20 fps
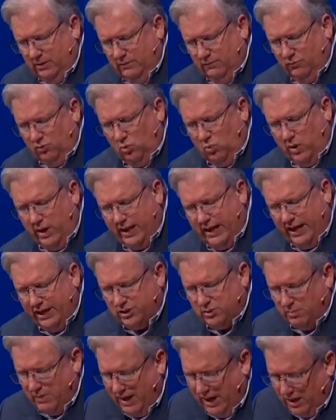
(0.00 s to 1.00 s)
For what
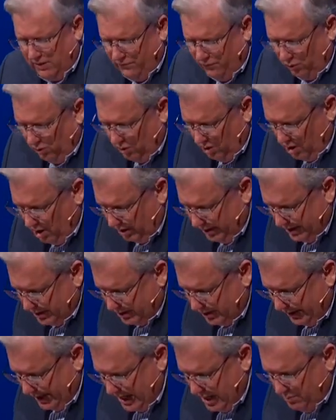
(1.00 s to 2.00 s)
has man for all
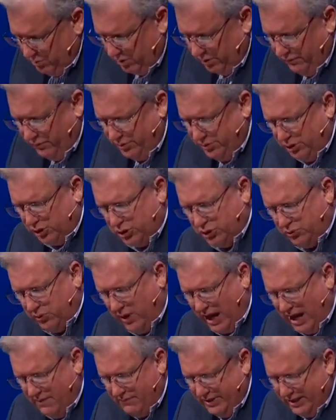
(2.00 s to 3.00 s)
his labor and for the
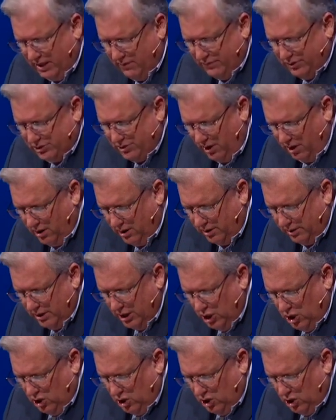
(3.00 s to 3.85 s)
striving of his heart